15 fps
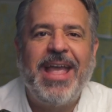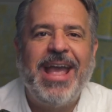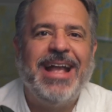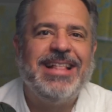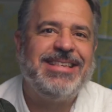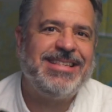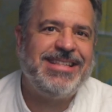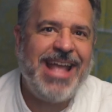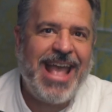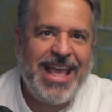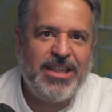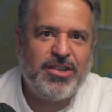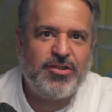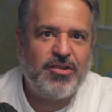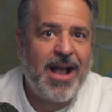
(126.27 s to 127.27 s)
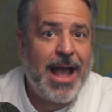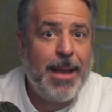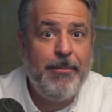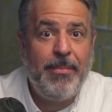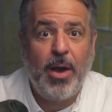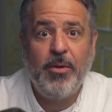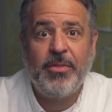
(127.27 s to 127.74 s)
It stays dry
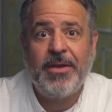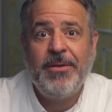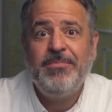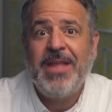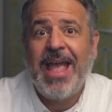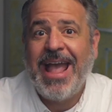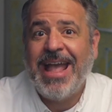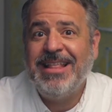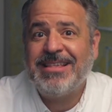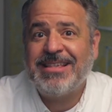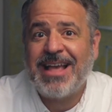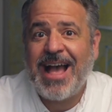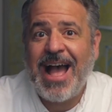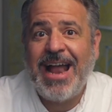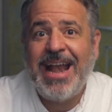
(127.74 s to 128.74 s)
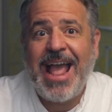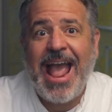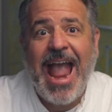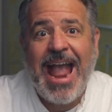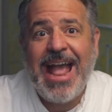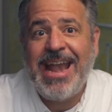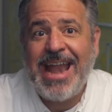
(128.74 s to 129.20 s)
both inside
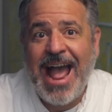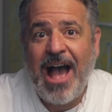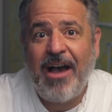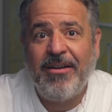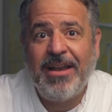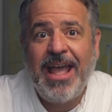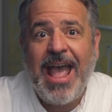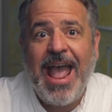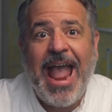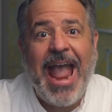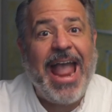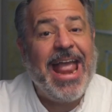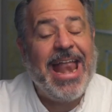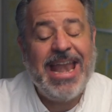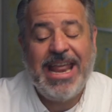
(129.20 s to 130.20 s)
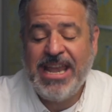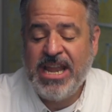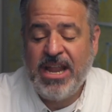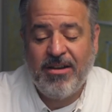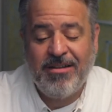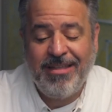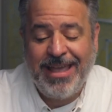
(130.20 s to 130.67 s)
and out in
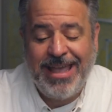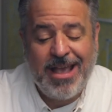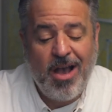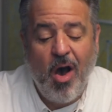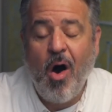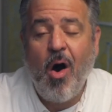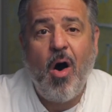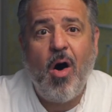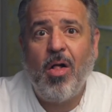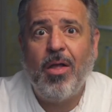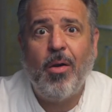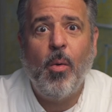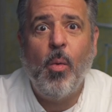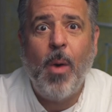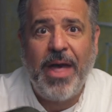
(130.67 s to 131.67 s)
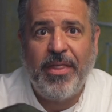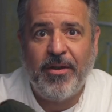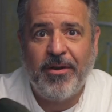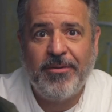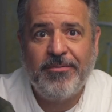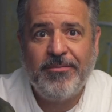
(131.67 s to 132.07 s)
nearly all weather.